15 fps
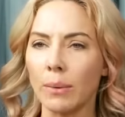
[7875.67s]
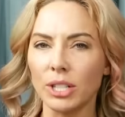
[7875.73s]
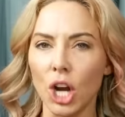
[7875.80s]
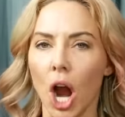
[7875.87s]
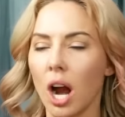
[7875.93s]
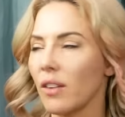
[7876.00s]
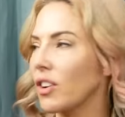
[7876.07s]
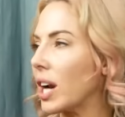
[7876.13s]
went to
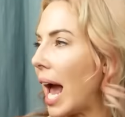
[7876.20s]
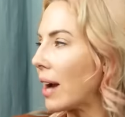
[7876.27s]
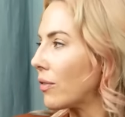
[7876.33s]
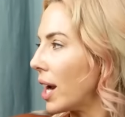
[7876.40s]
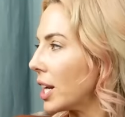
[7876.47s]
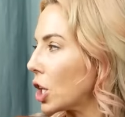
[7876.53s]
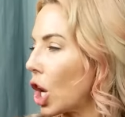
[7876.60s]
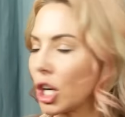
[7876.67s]
Harvard and I
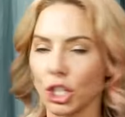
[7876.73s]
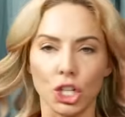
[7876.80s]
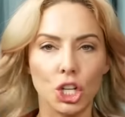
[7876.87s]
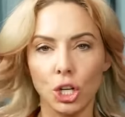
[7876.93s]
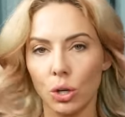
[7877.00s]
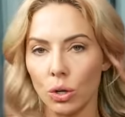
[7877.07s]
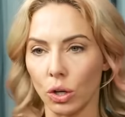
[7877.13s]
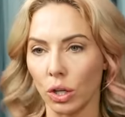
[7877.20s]
write a
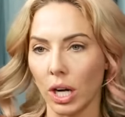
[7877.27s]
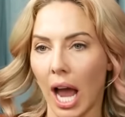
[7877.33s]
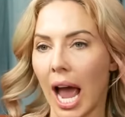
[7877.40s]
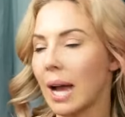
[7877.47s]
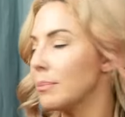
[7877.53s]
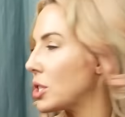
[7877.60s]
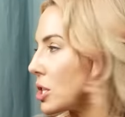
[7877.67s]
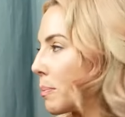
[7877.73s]
cartoon.
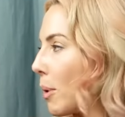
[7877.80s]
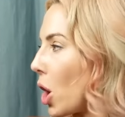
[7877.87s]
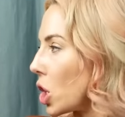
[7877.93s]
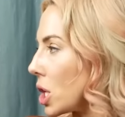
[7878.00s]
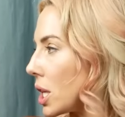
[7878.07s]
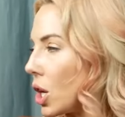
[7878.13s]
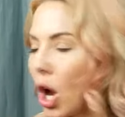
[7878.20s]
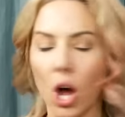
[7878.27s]
I'm
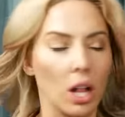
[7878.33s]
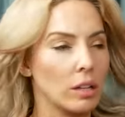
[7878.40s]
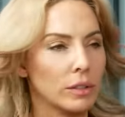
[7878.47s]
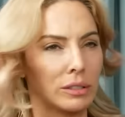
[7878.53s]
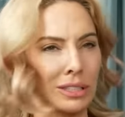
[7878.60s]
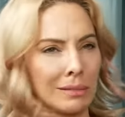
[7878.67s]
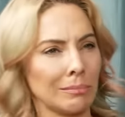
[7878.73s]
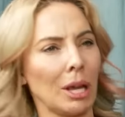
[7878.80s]
smarter than all of you.
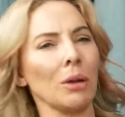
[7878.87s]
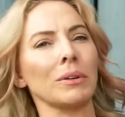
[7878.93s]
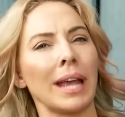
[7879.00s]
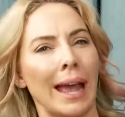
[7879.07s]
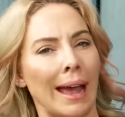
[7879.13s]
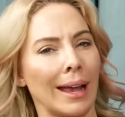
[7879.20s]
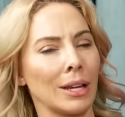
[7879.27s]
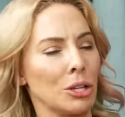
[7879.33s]
It's like,
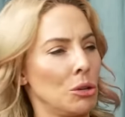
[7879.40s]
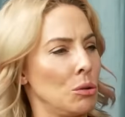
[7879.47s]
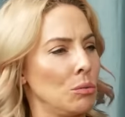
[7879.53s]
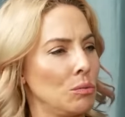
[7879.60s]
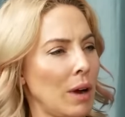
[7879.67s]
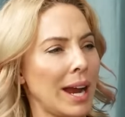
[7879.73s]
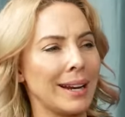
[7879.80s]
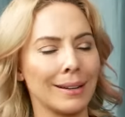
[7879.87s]
okay, you
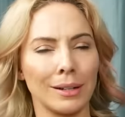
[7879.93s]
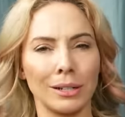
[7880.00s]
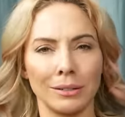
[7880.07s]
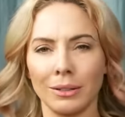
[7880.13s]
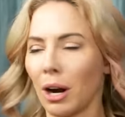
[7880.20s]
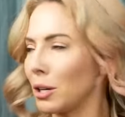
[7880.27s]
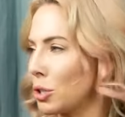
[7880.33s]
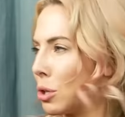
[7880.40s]
write a
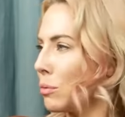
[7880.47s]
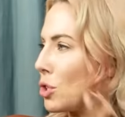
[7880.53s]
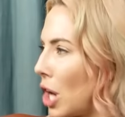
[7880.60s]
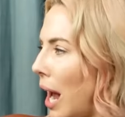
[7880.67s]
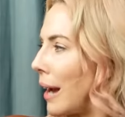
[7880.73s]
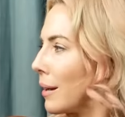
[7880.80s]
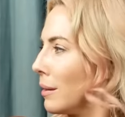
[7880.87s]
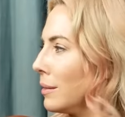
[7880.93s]
cartoon,
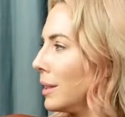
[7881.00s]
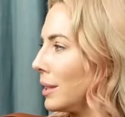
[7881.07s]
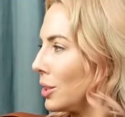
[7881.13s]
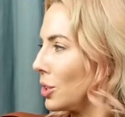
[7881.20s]
child.